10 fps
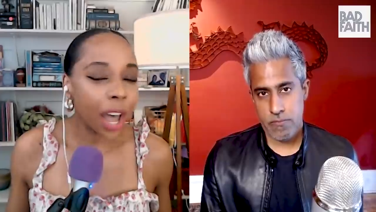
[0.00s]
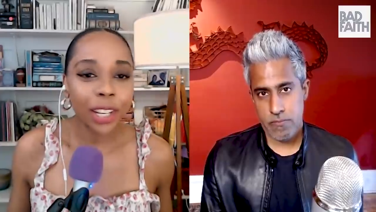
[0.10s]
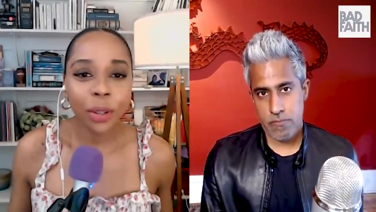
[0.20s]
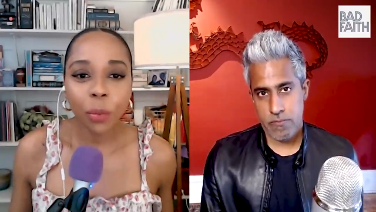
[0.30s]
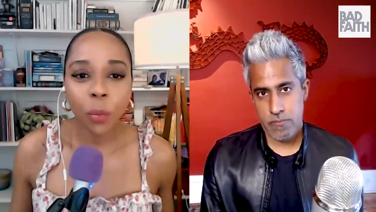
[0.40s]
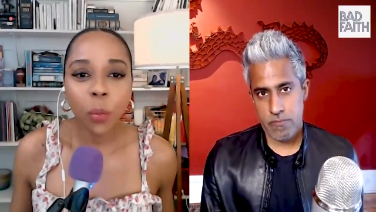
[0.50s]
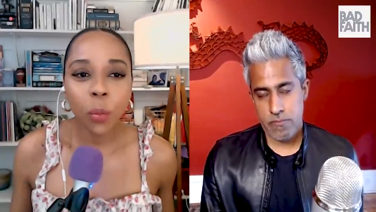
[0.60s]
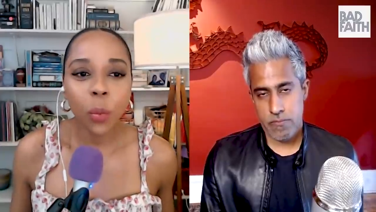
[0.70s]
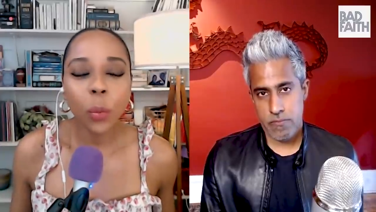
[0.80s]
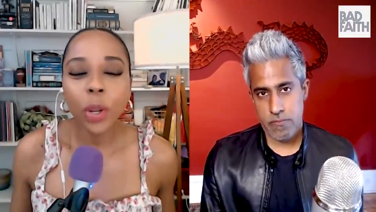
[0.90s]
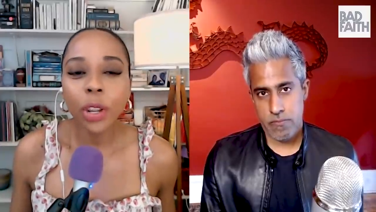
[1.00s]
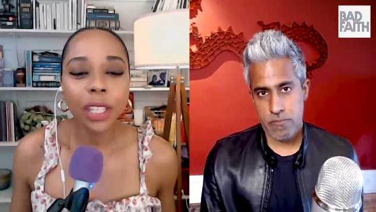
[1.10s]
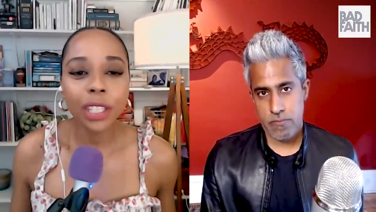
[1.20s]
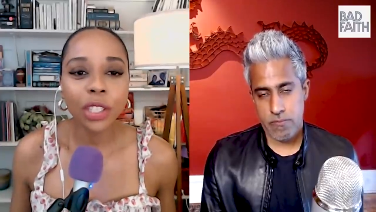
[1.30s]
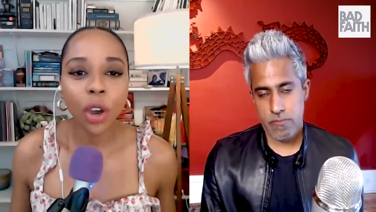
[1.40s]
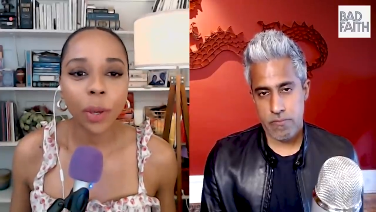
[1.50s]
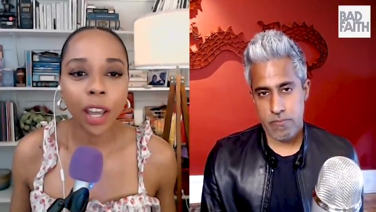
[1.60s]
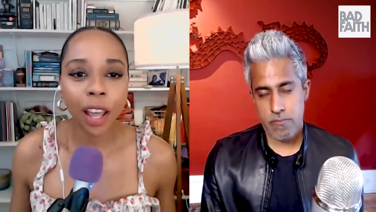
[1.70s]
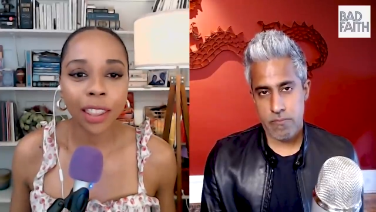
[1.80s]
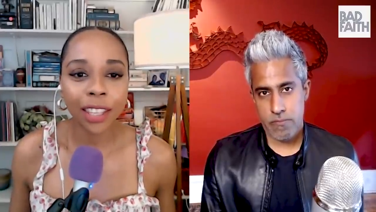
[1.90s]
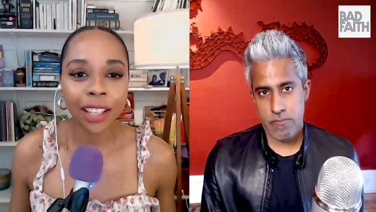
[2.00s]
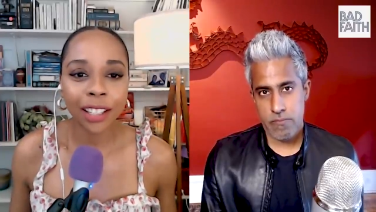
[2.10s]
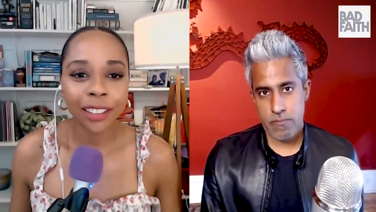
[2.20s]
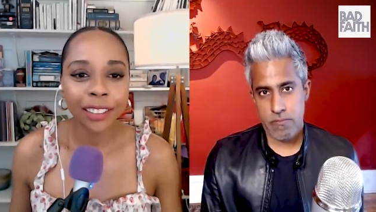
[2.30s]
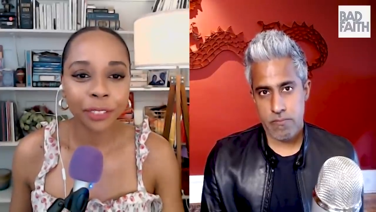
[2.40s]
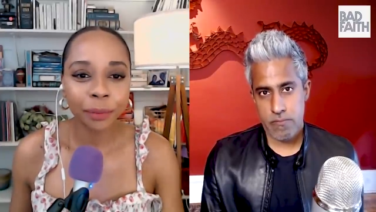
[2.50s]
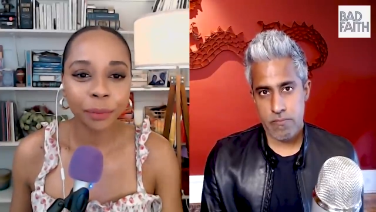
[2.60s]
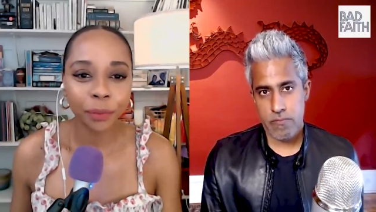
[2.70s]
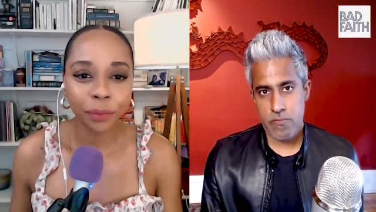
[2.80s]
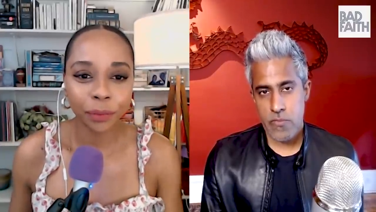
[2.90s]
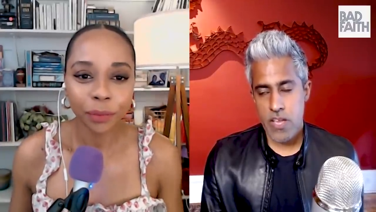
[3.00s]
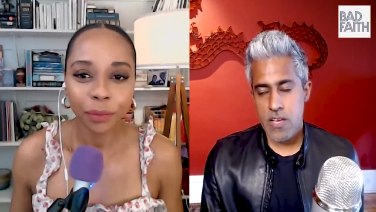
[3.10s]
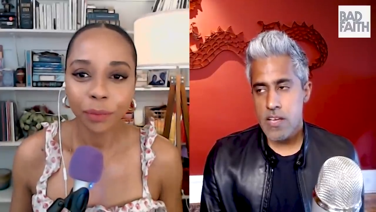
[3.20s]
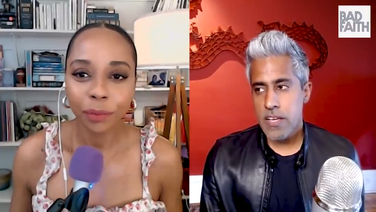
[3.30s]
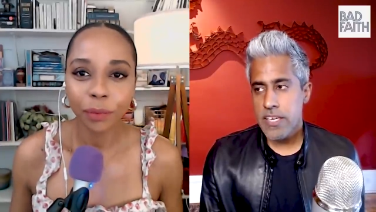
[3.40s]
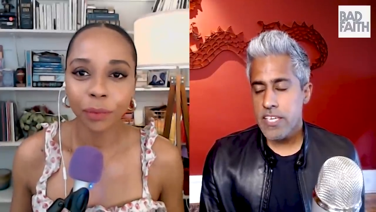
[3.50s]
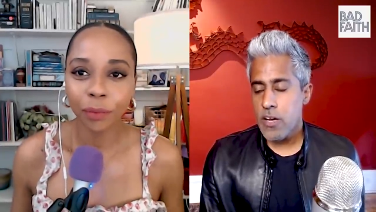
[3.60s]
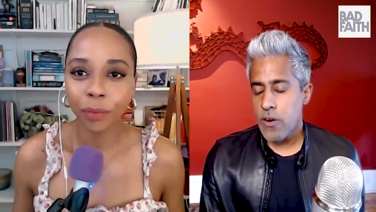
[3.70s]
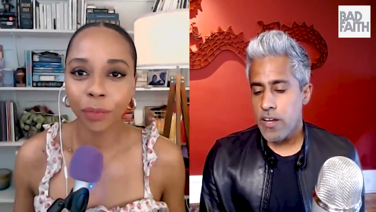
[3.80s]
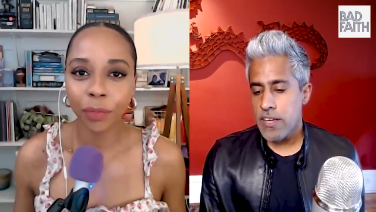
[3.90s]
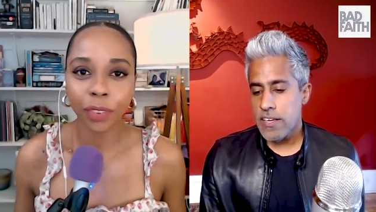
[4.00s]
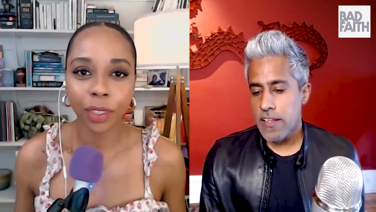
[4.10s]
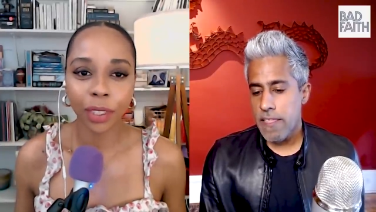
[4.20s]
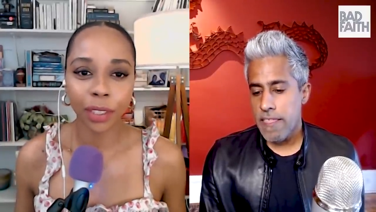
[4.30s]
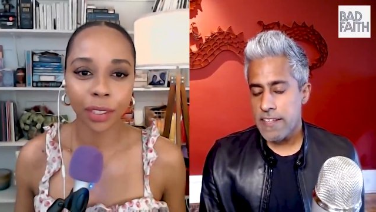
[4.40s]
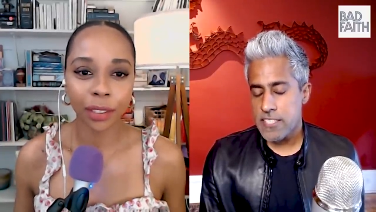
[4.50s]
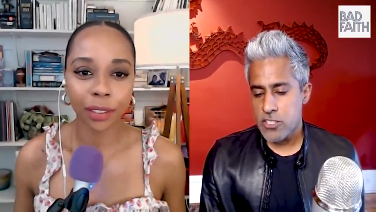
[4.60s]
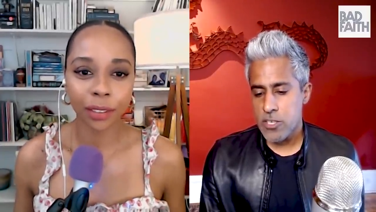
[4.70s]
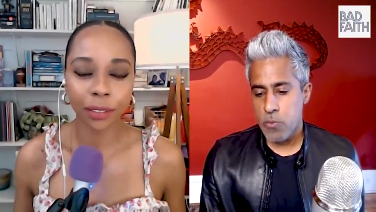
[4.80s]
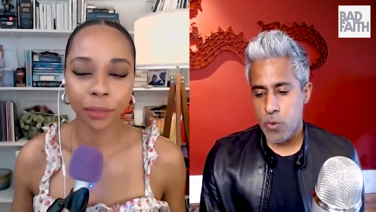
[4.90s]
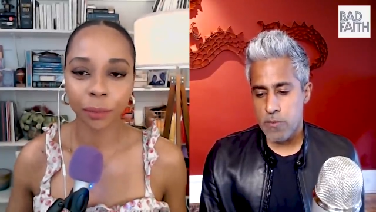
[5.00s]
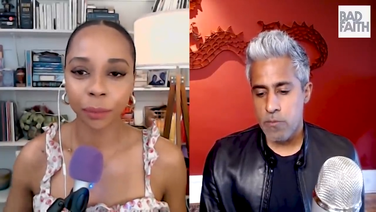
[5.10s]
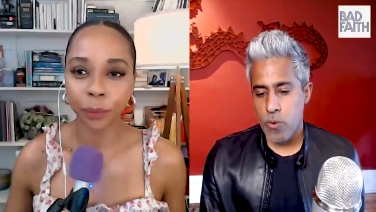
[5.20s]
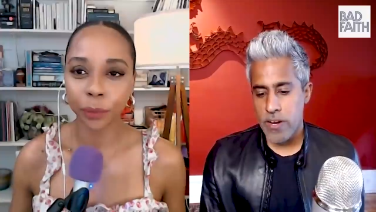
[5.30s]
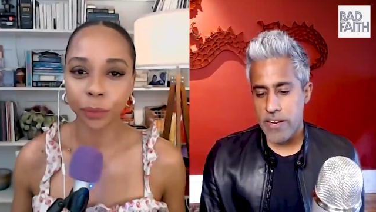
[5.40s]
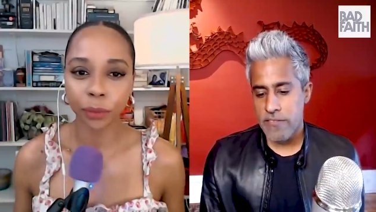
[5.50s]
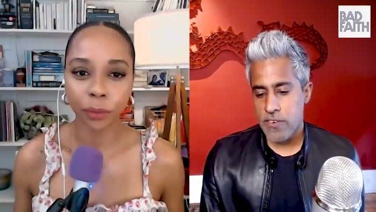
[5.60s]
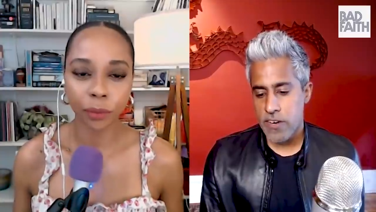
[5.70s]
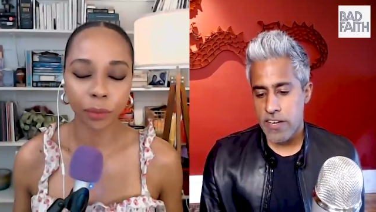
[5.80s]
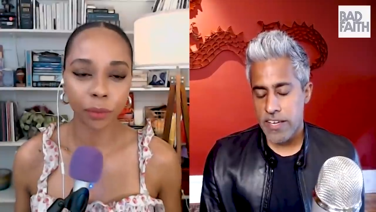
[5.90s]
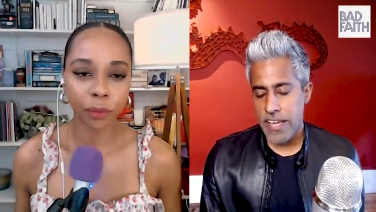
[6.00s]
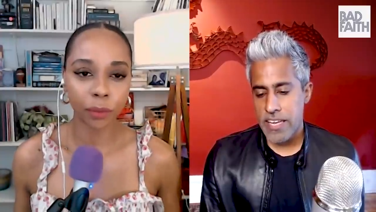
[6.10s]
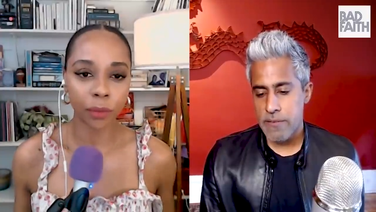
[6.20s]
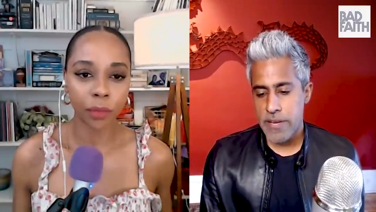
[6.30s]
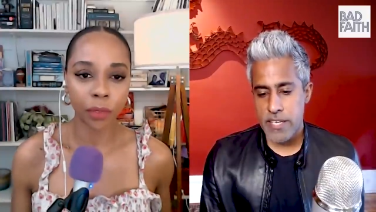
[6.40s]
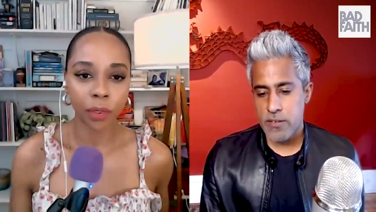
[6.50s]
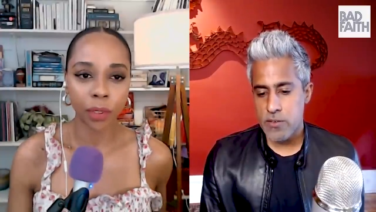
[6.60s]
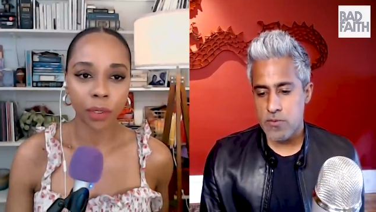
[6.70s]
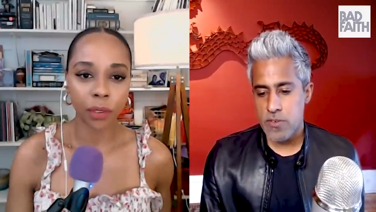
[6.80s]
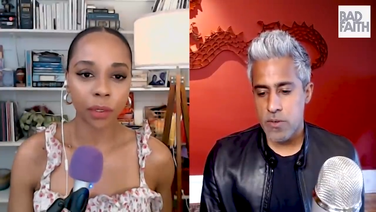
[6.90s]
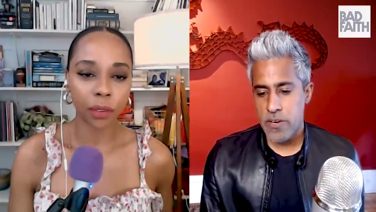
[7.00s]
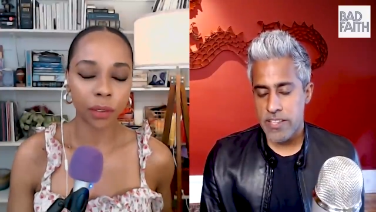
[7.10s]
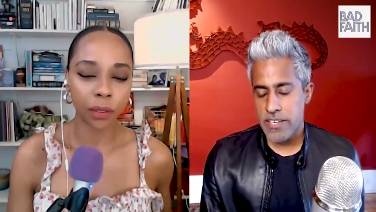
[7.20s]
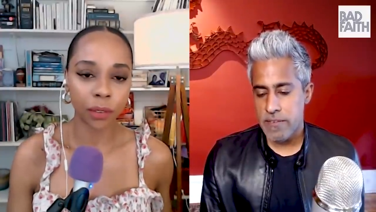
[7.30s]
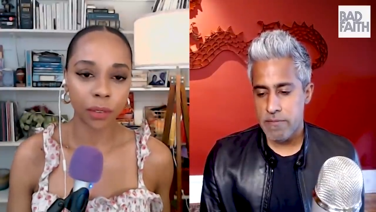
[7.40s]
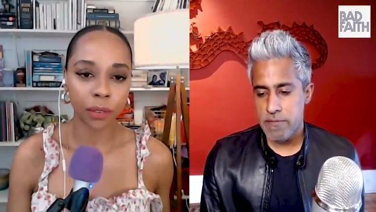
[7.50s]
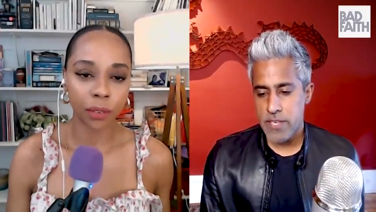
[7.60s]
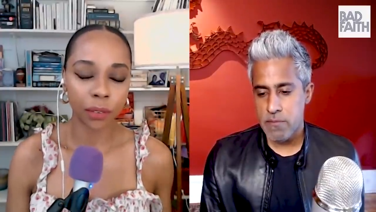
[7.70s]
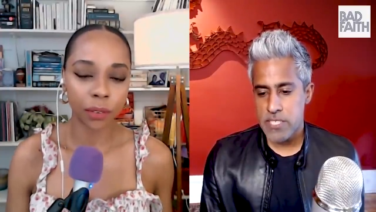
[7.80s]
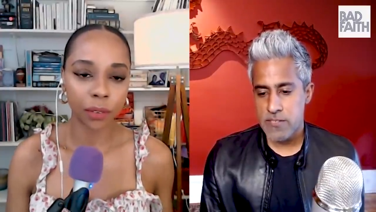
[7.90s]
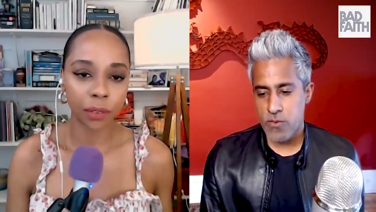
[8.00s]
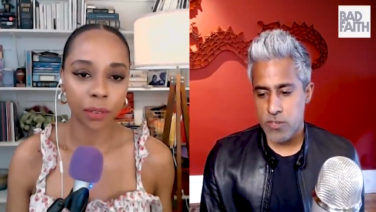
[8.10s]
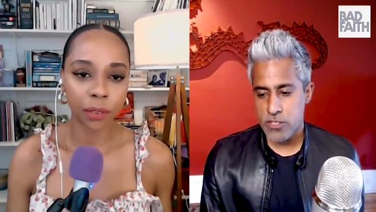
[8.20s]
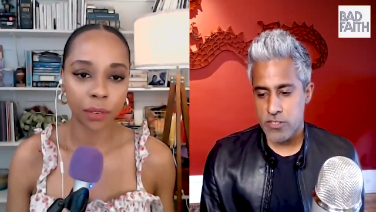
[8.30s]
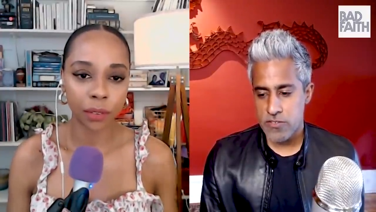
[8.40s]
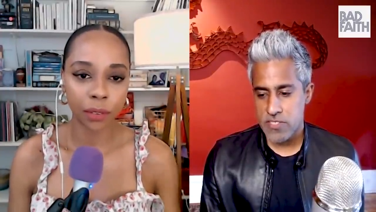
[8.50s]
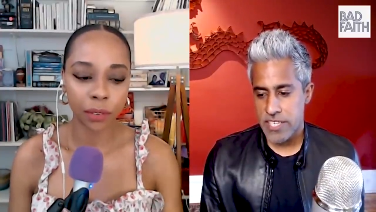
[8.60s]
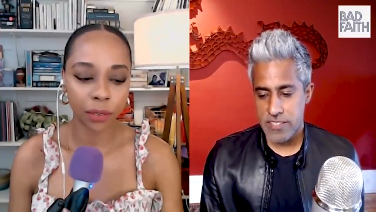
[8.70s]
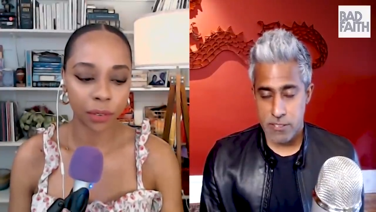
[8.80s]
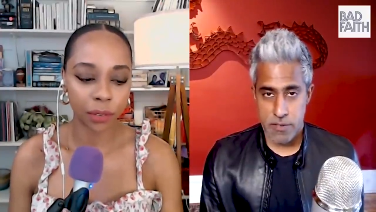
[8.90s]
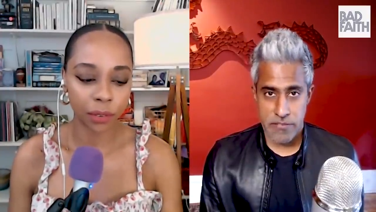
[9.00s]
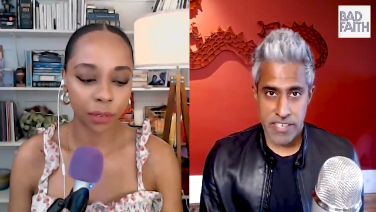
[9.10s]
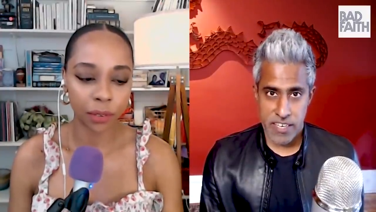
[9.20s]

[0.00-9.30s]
Speaker 1: why do you what? what do you think is going on there
Speaker 2: you know it's such an important point and for anybody who who had the you know misfortune of studying a little bit of